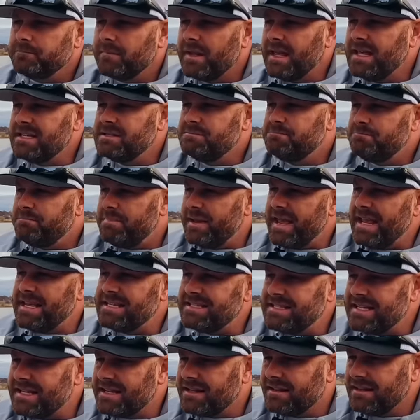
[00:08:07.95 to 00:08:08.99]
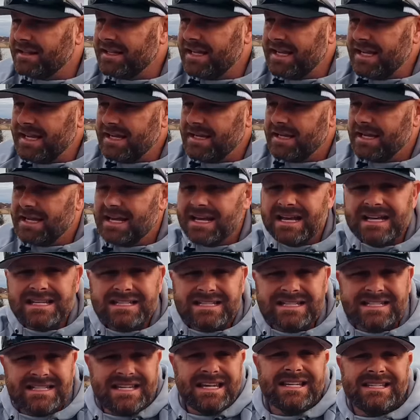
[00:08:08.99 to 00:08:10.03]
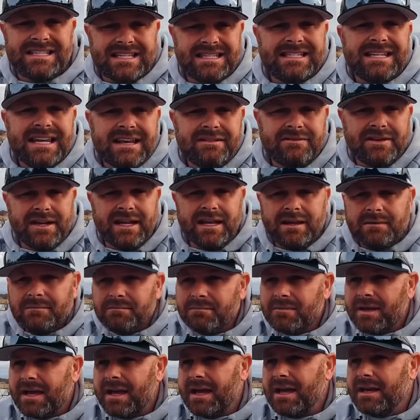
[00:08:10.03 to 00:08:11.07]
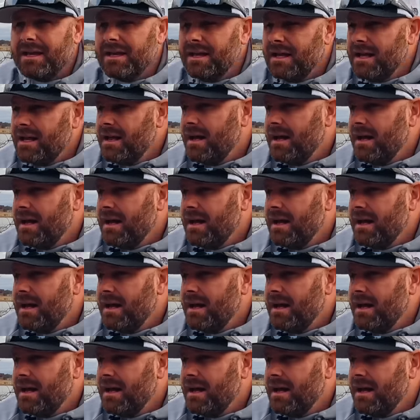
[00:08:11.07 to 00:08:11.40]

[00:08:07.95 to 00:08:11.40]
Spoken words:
is basically sensitivity, okay?